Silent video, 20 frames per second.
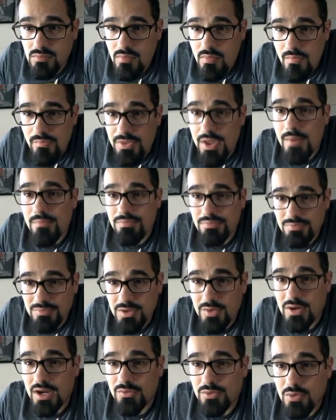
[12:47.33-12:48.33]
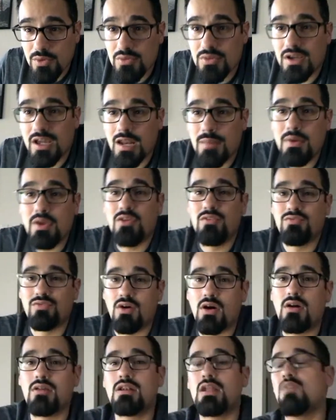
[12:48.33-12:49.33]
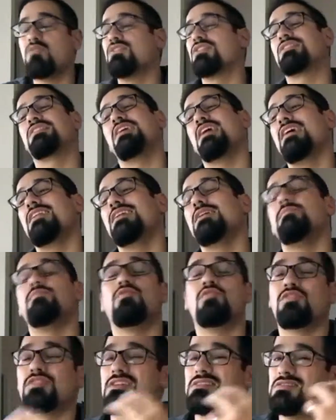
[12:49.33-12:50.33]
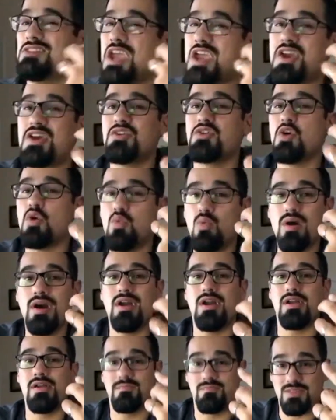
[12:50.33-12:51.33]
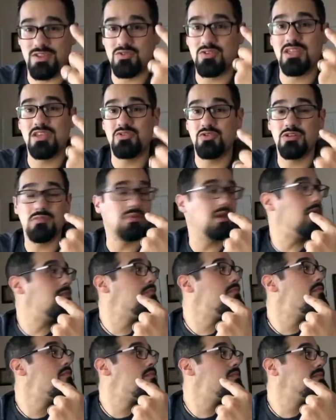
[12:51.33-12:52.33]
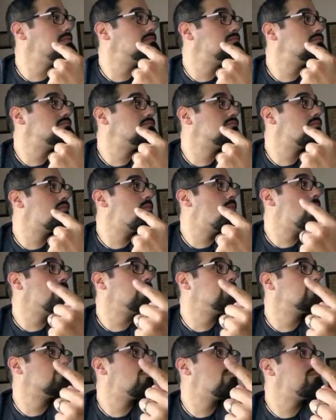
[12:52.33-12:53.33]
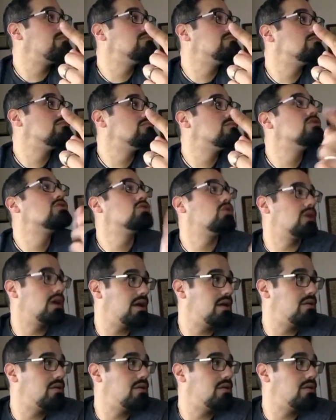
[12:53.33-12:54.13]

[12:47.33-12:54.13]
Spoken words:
Yep, you're right, Ruru. They gotta make you fall in love with the candy before they take it away. That's what they do to me. It's okay.